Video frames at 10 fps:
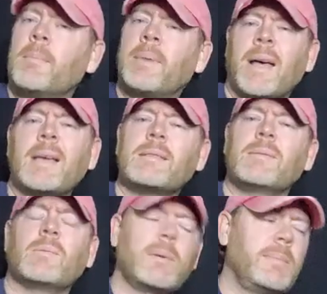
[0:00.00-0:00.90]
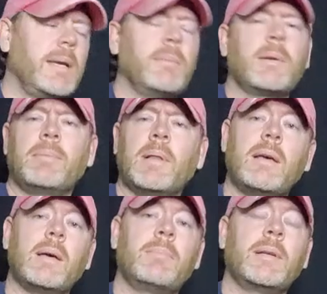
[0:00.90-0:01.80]
but I still want to be able to
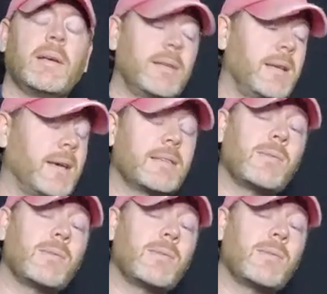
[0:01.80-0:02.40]
play up and down the neck.